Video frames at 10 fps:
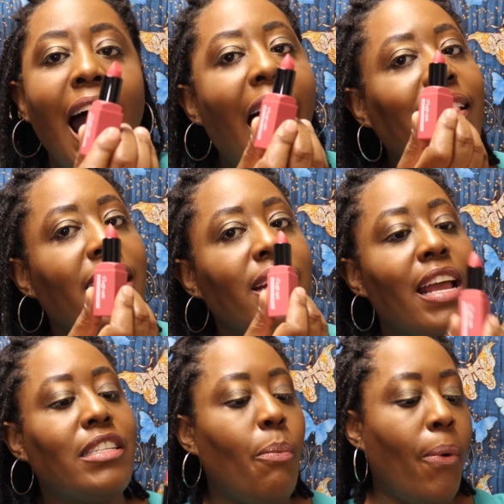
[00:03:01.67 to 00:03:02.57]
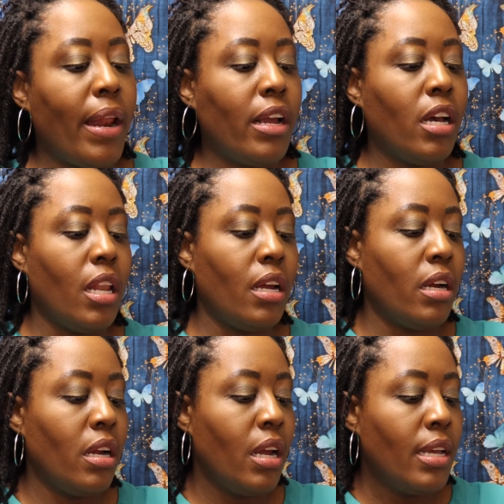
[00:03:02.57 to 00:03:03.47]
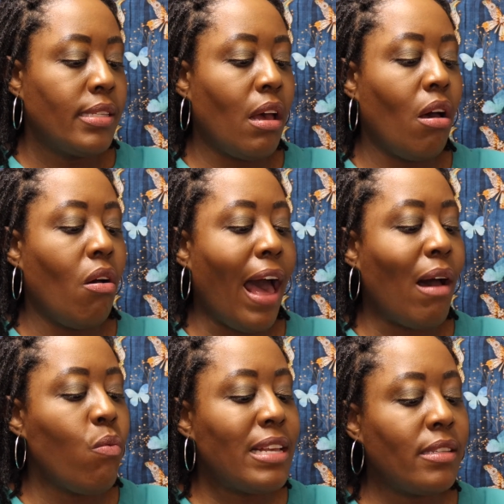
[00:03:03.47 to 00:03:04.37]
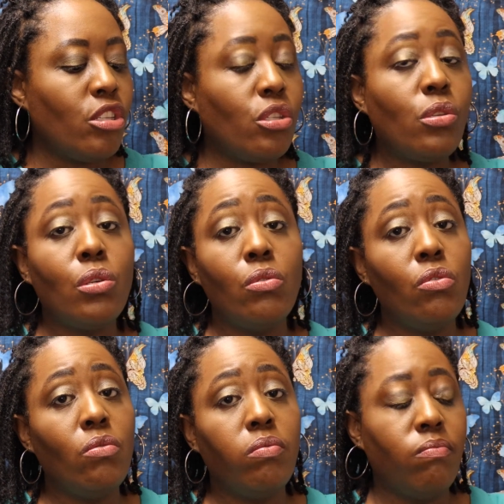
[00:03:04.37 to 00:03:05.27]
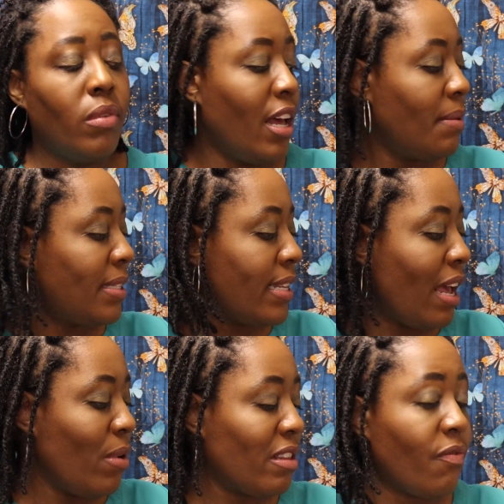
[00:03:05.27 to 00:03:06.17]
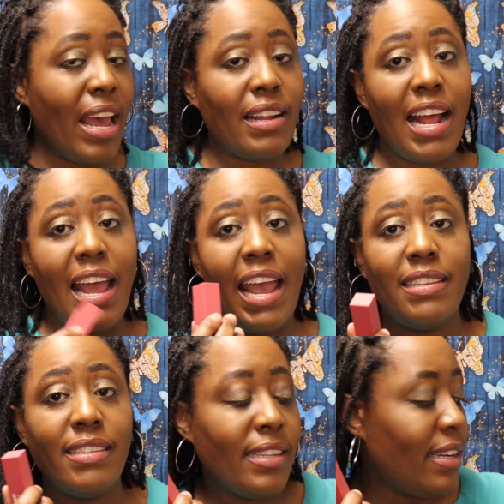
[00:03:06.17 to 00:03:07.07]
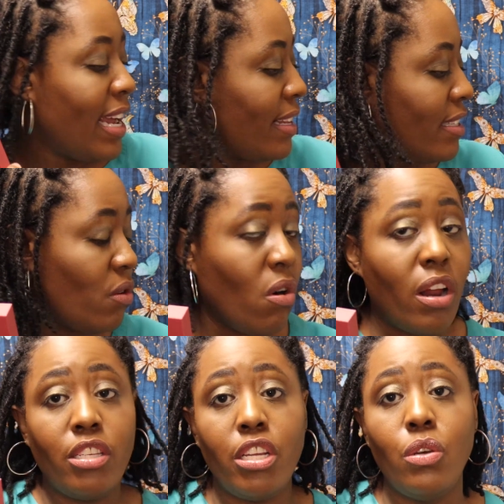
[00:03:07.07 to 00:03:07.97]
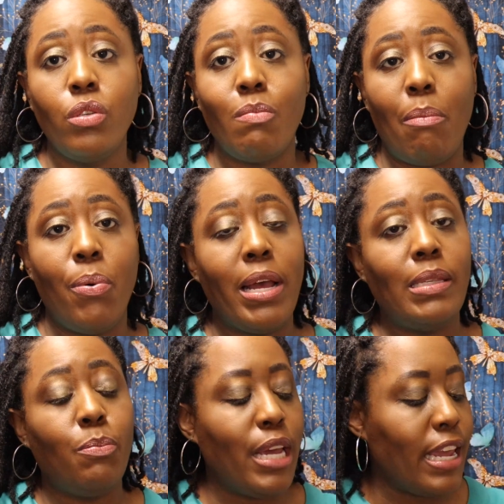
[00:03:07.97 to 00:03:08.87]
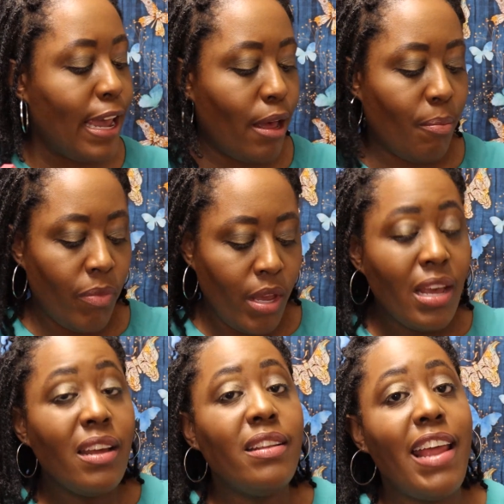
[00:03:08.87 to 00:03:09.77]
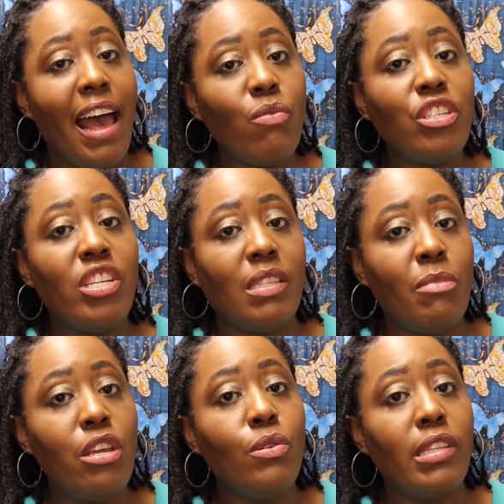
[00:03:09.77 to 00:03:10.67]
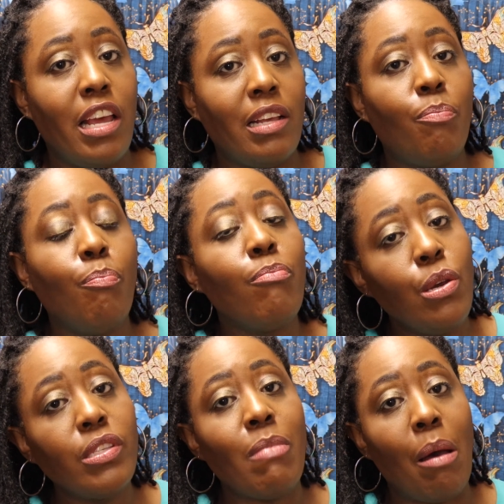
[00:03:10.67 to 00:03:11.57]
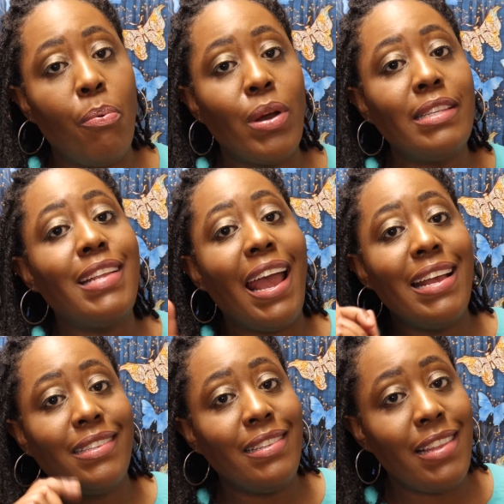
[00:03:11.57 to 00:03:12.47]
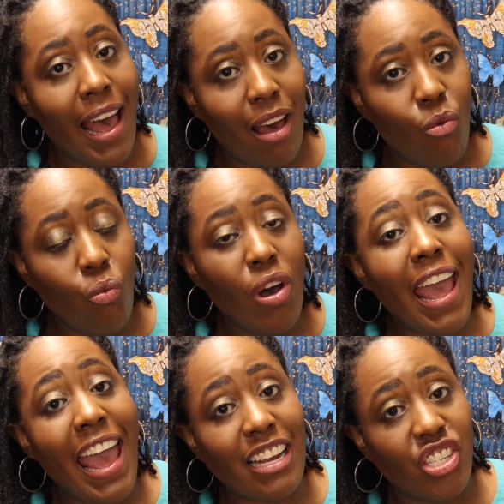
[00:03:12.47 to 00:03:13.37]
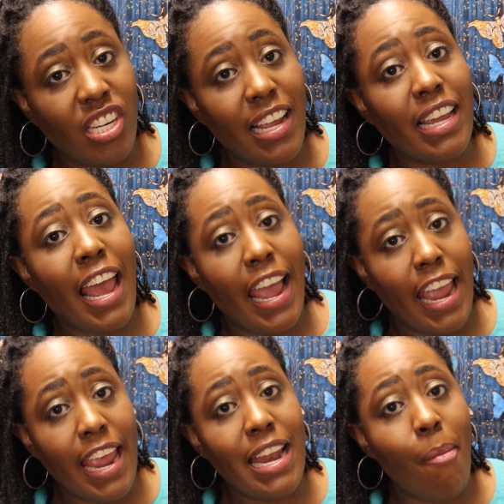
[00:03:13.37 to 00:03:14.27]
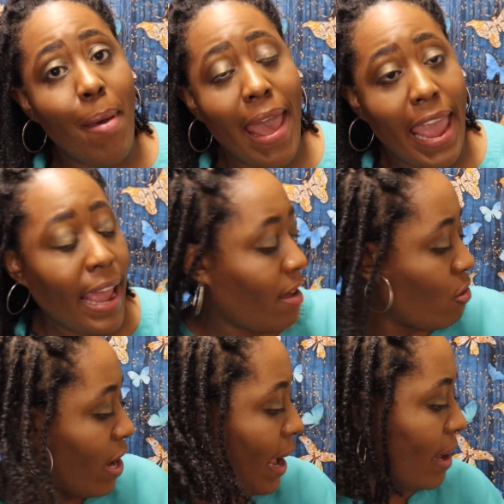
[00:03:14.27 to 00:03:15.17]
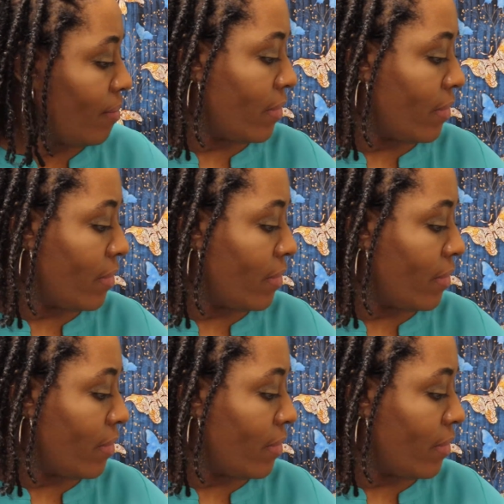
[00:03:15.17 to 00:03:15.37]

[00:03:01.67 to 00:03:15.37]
I think that's a pretty color, so I wasn't too upset with the fact that I had to select this in order to use my points. But yeah, that was just me using my points. That is not what actually came in the bag, okay?